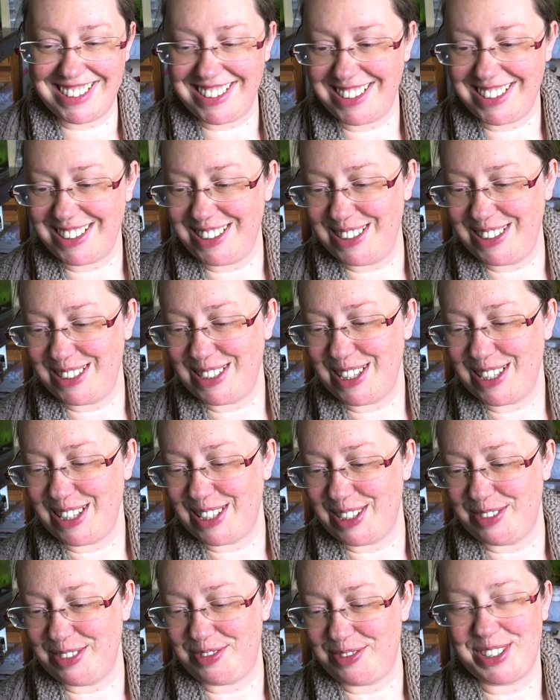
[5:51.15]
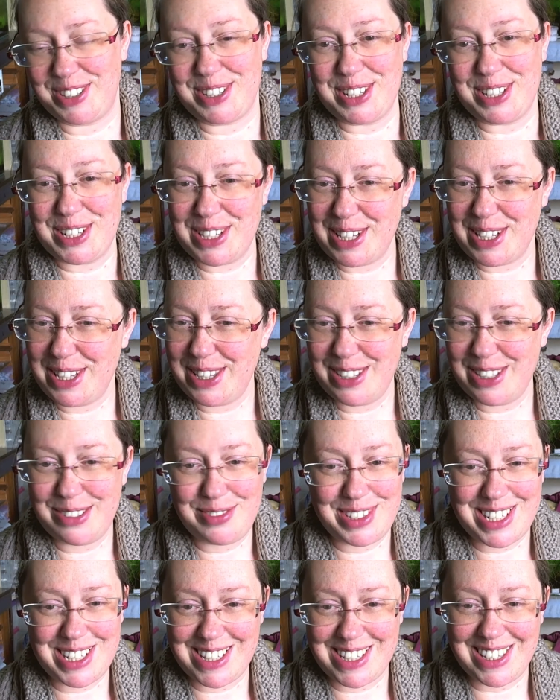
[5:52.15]
I love
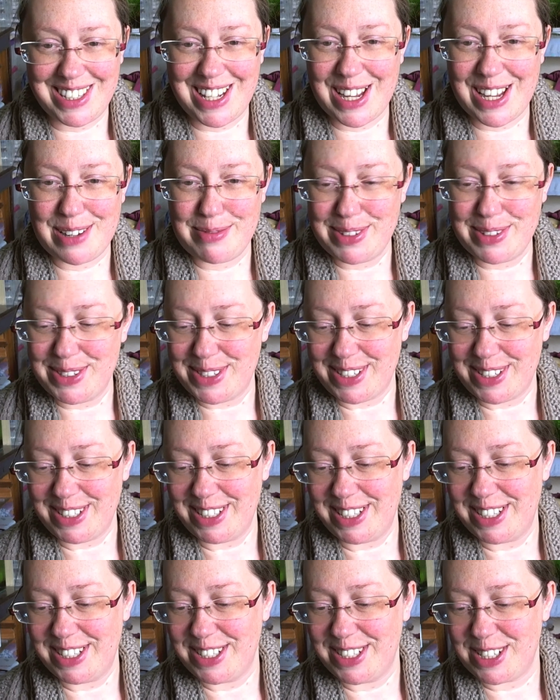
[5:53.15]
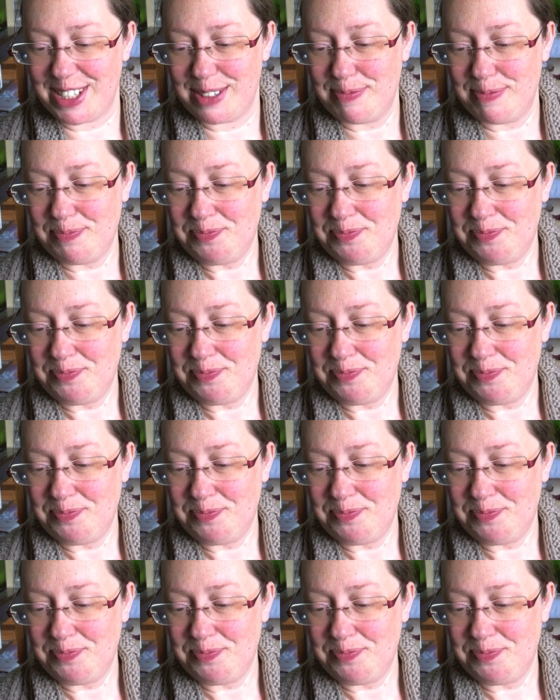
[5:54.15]
the labels on Lush.